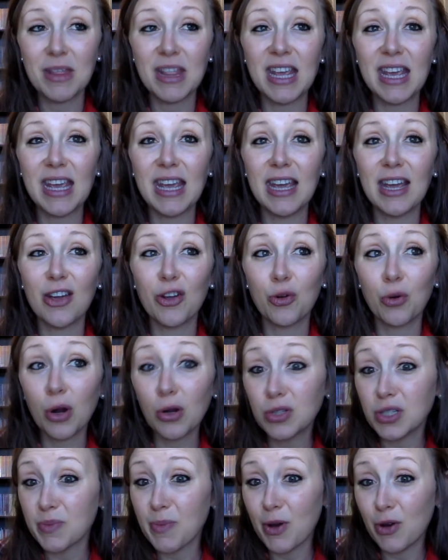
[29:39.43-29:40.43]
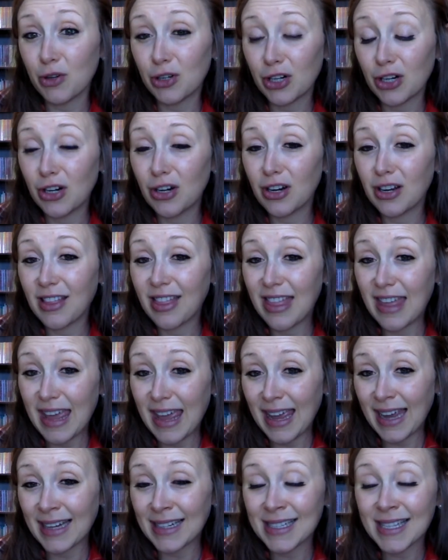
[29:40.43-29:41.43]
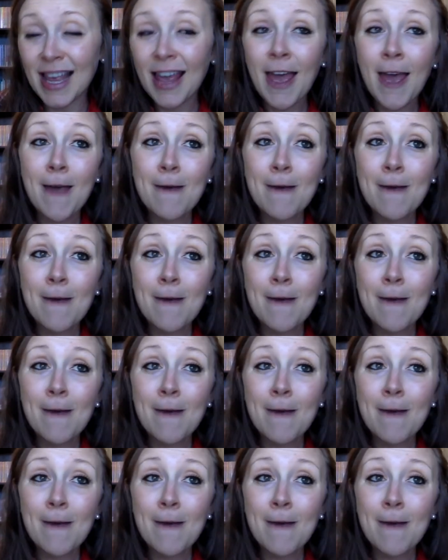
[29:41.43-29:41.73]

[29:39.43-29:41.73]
the gross motor things.